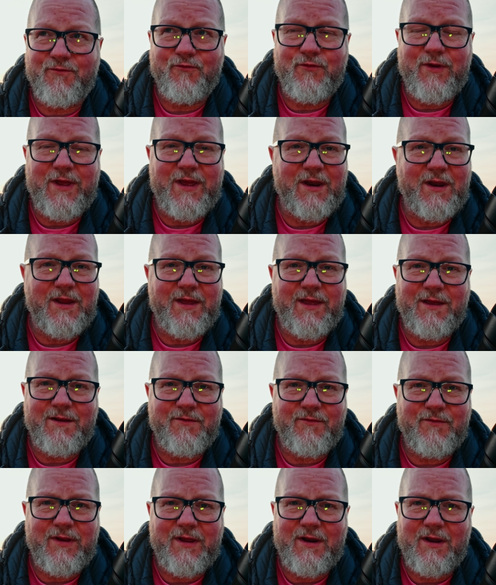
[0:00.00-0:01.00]
rarely
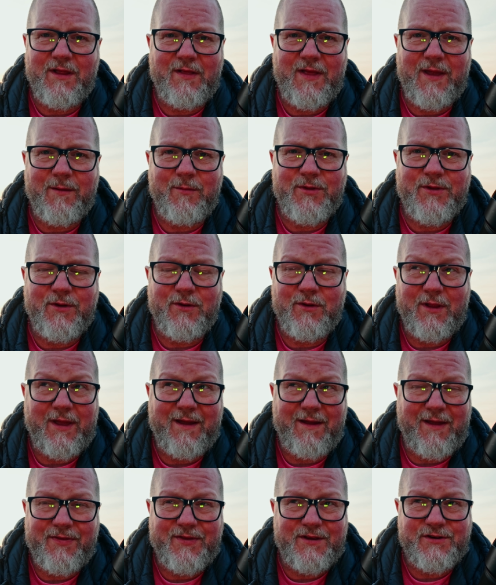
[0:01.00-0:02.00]
let me down.
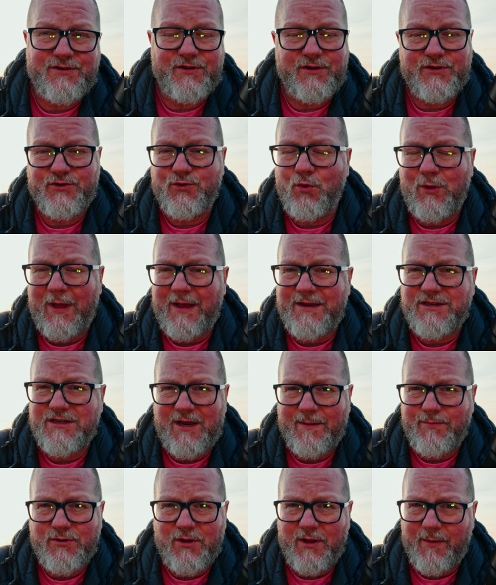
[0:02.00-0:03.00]
There's no lenses
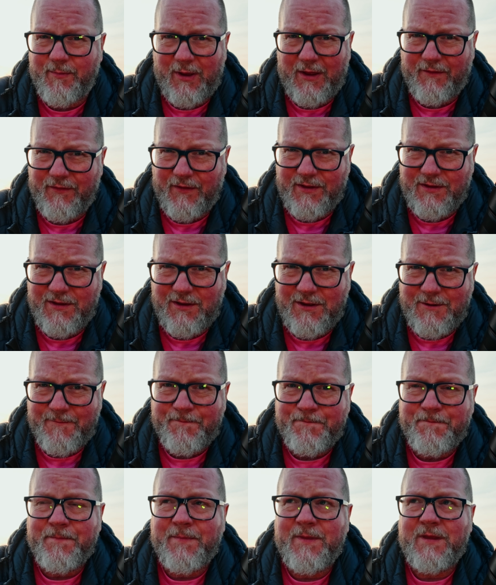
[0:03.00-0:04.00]
absolutely perfect.
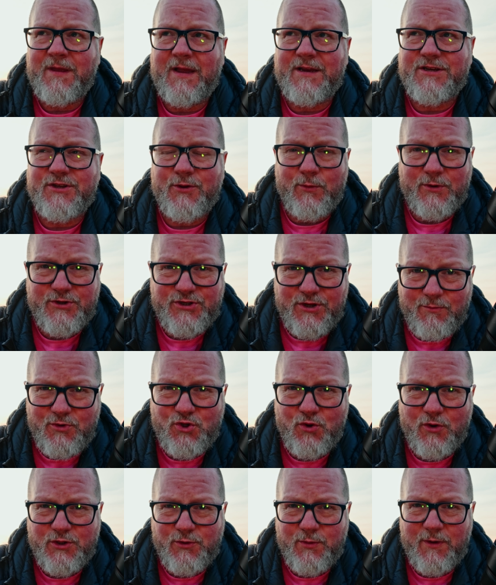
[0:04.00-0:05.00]
Yes, there were some
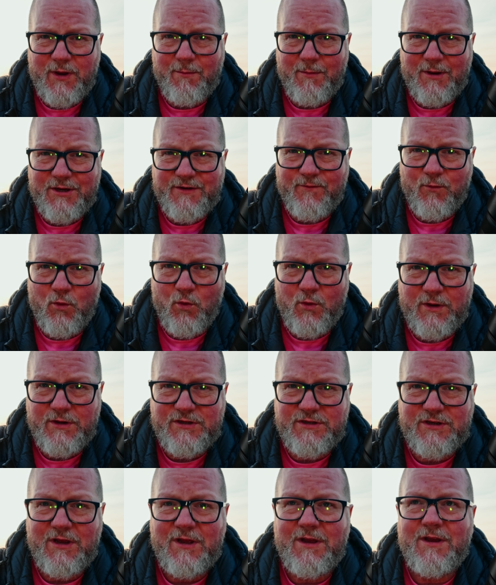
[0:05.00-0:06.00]
shots where it missed
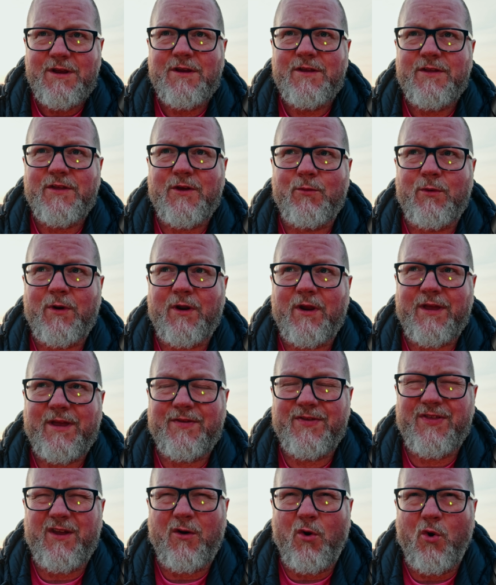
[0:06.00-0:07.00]
focus. There were
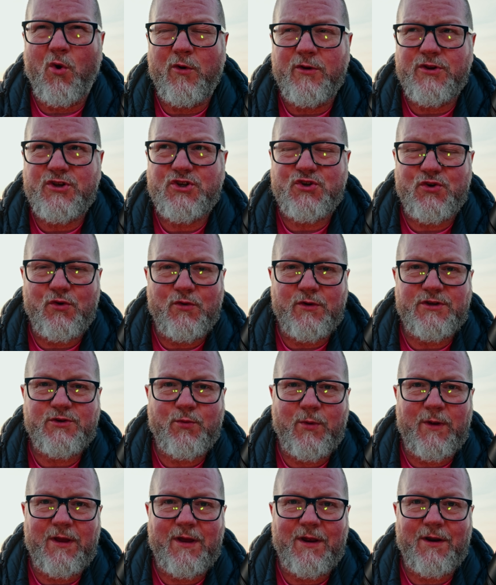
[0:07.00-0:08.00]
the odd shots
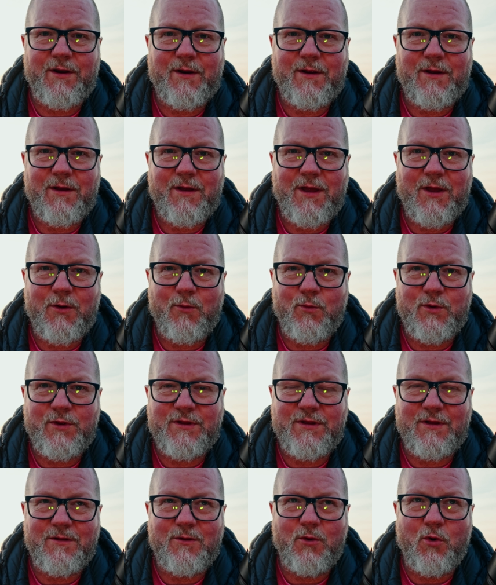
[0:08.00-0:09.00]
where it
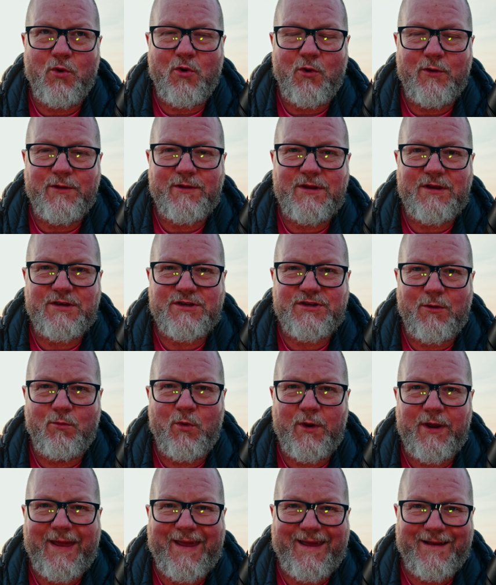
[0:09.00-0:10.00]
would lock onto
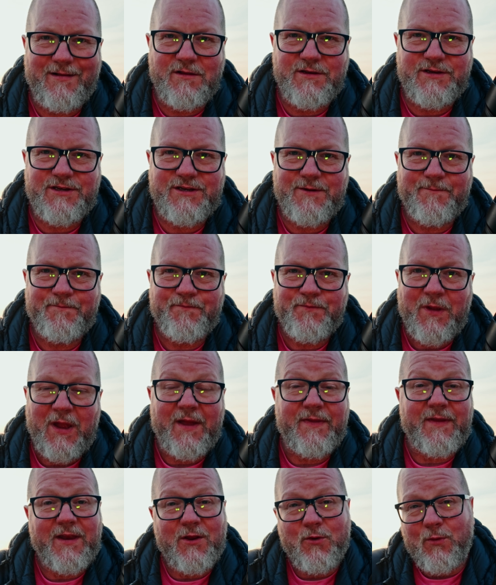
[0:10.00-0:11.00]
someone else
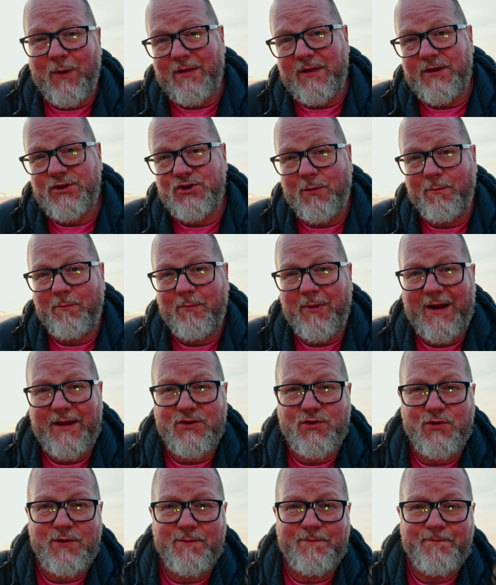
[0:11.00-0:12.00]
and then quickly jump
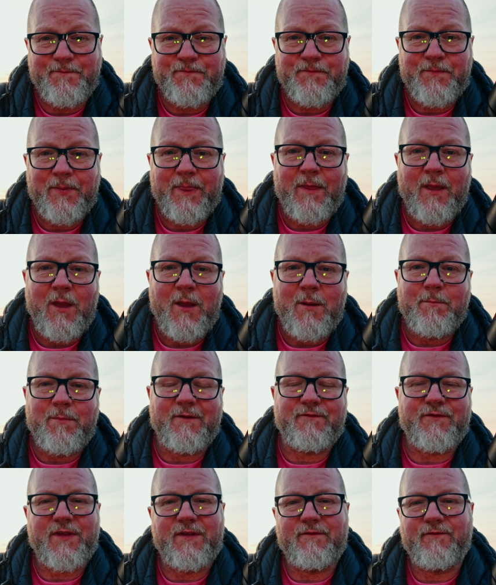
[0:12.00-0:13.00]
back to them.
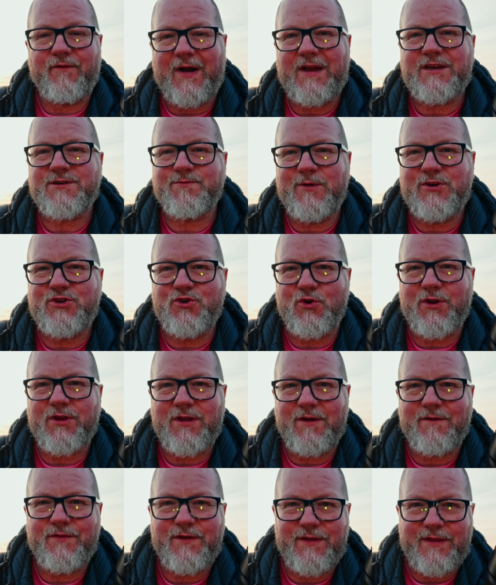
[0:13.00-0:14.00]
But for the vast
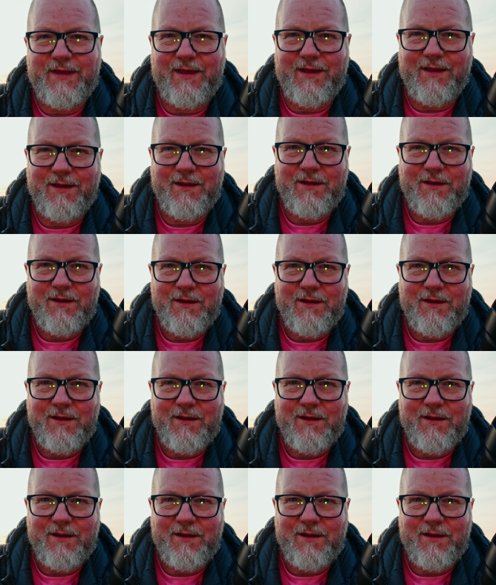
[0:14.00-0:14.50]
majority of the day,